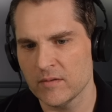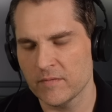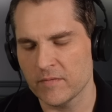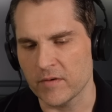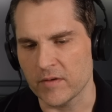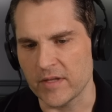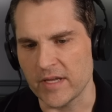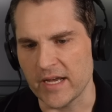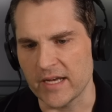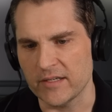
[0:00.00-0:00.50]

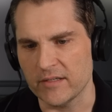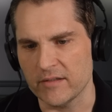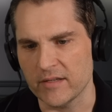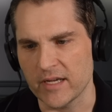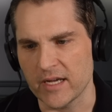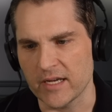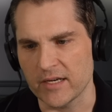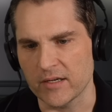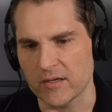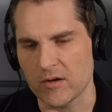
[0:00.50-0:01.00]
for the under
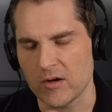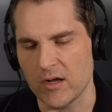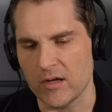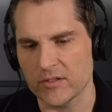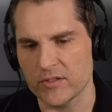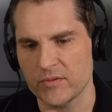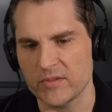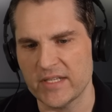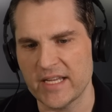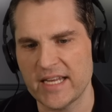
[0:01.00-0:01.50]
the gun to
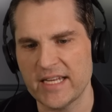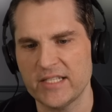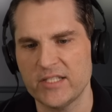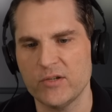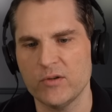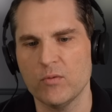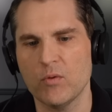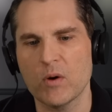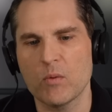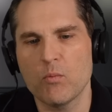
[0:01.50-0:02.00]
call so it's getting
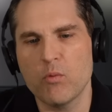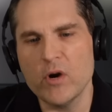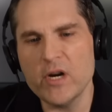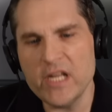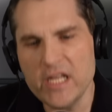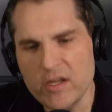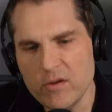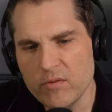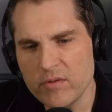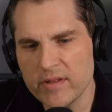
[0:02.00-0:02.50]
2 to 1. What
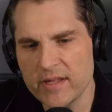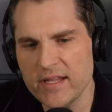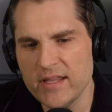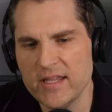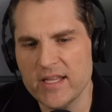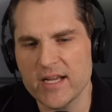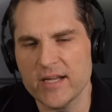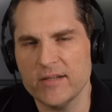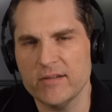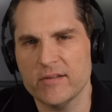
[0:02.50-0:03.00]
do you
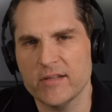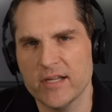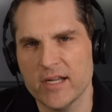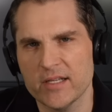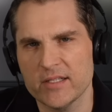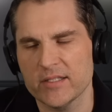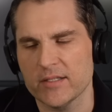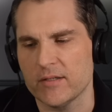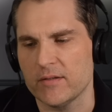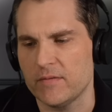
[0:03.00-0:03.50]
think the under the
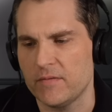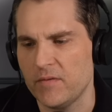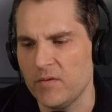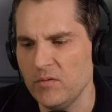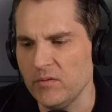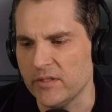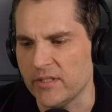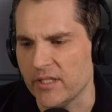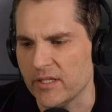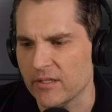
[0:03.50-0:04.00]
gun's going to
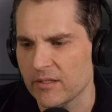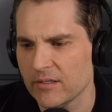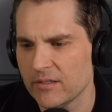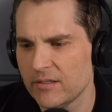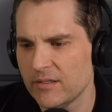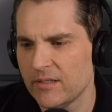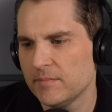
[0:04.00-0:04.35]
fold here?